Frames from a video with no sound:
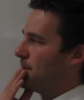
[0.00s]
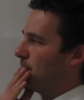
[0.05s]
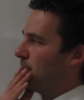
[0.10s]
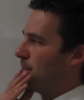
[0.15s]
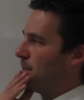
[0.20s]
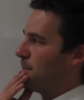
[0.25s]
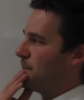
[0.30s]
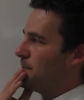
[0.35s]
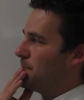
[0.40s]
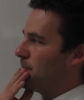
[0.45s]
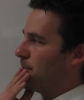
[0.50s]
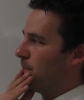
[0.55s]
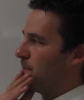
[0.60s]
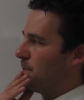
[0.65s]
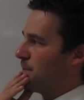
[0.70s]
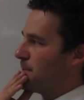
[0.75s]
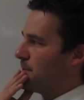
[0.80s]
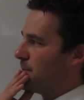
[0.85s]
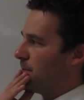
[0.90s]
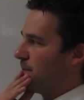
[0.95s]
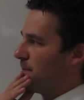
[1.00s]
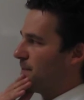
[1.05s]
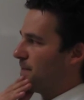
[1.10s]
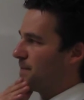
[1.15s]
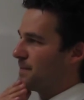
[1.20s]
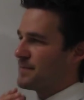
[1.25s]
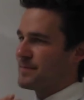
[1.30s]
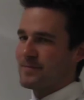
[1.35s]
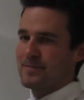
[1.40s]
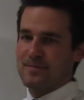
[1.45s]

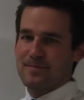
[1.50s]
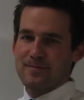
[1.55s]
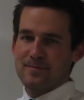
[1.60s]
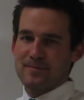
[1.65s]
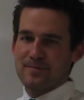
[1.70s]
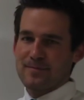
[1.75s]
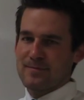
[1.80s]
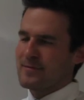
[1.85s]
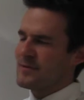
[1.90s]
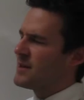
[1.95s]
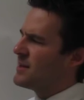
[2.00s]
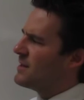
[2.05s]
[no speech]